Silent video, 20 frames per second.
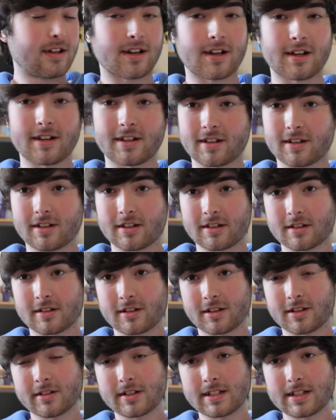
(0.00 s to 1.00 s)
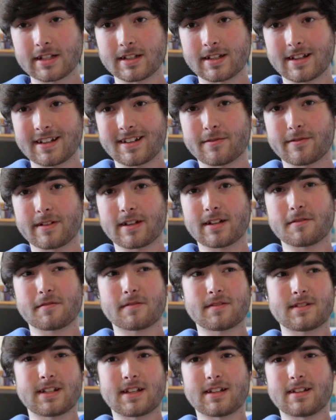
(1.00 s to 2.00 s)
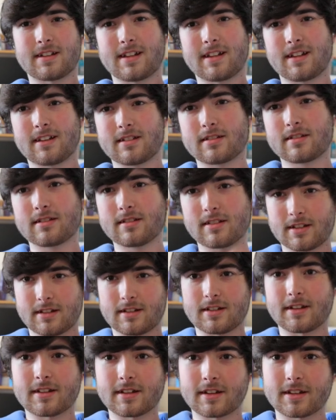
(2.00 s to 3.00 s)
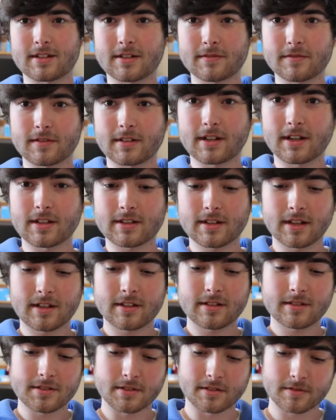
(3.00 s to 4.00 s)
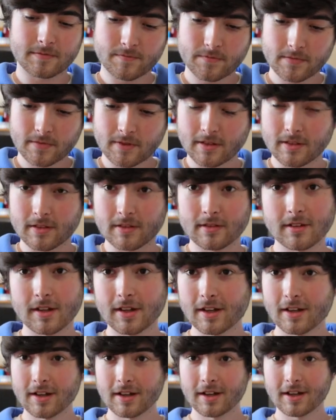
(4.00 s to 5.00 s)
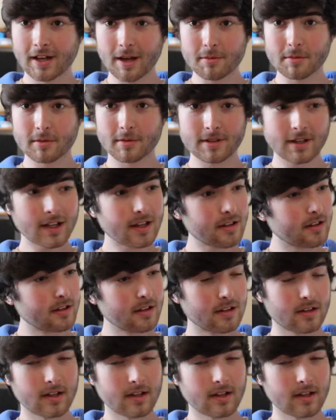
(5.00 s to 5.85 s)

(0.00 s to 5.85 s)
I, uh, I only needed an 85 to get an A, and I think I definitely got that, so happy about that.